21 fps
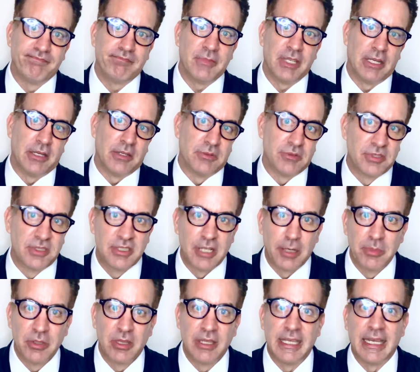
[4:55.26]
you know,
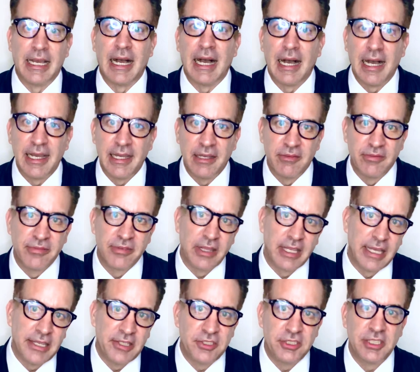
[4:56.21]
stubbornly high
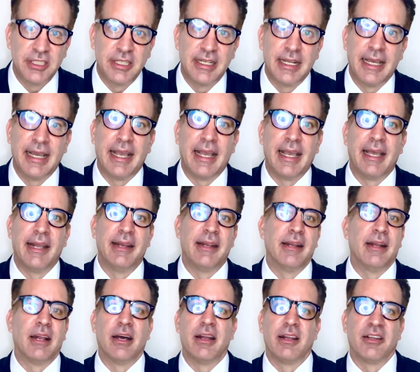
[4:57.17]
inflation and
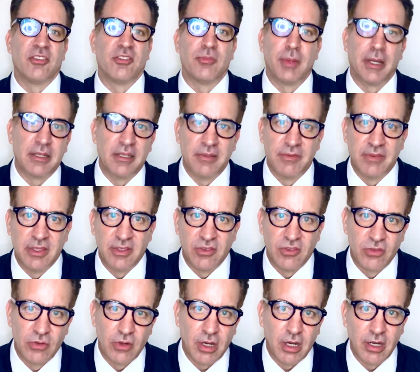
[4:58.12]
unexpectedly
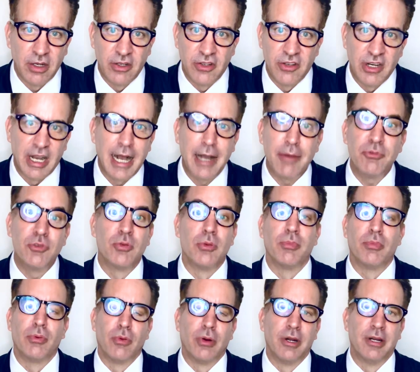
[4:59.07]
strong jobs
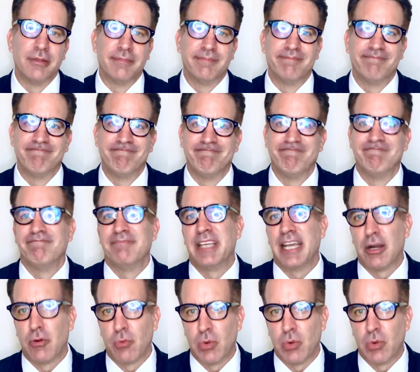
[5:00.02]
report. Yeah,